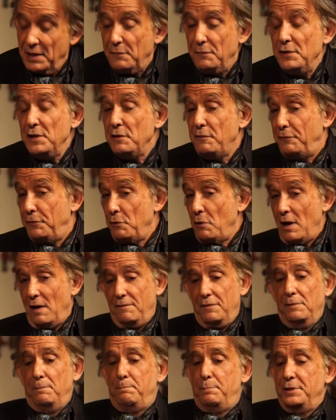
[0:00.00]
even if you have
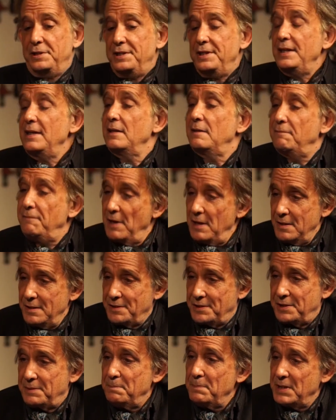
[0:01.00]
a pretty
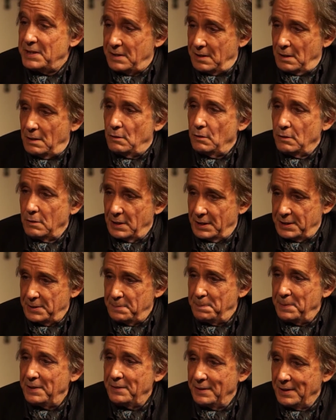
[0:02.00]
advanced mystical
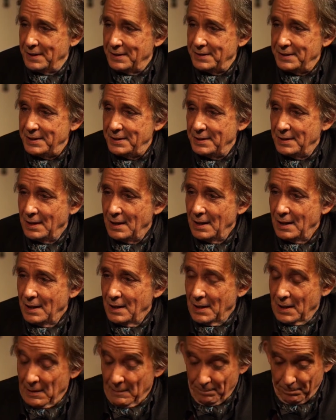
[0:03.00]
experience,
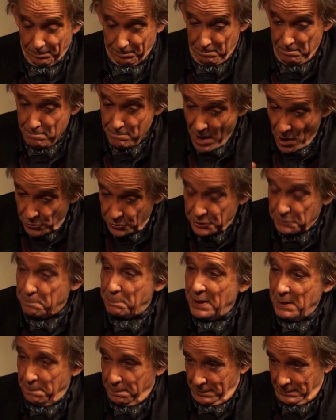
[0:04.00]
most
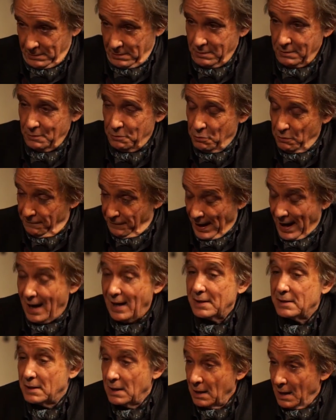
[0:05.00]
people who've
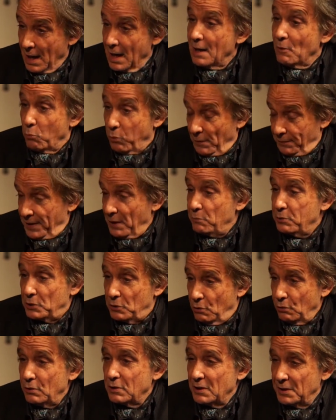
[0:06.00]
had what they would
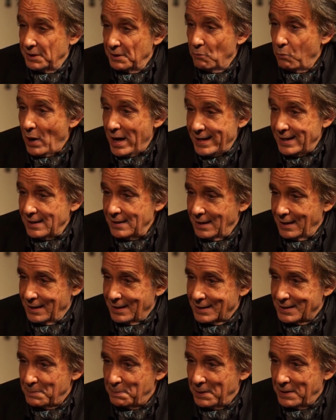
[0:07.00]
call an awakening
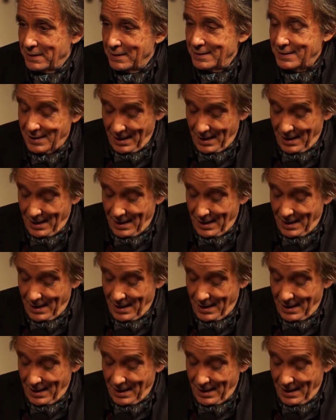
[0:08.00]
experience